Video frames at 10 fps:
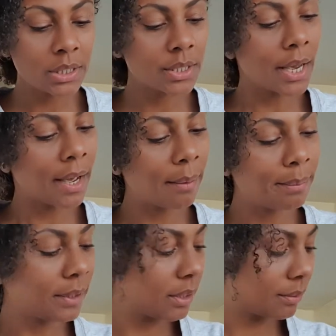
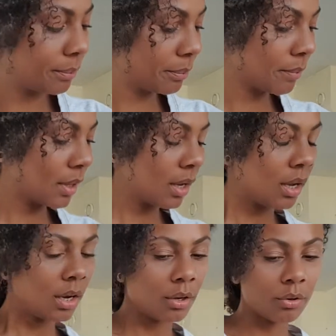happen
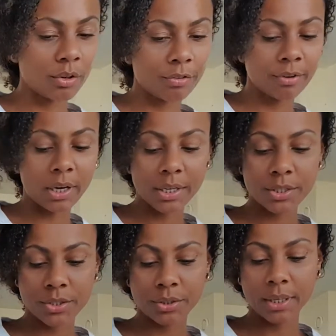in order for
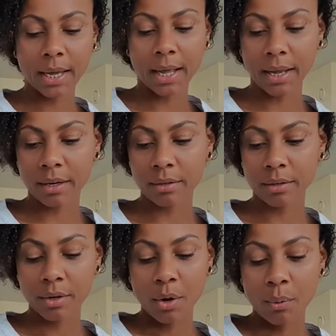us to get
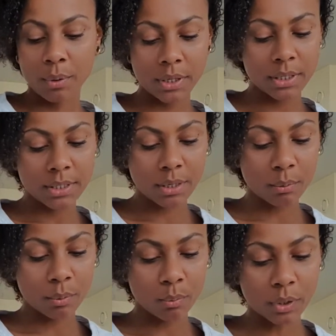what it is that
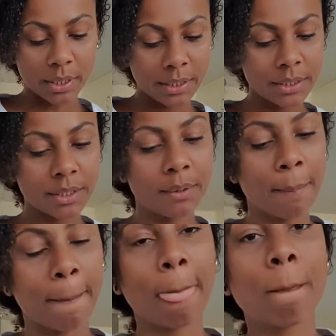we want.
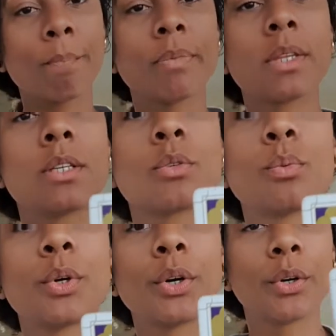This
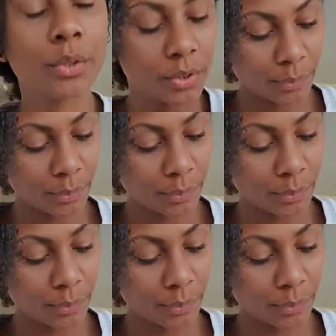world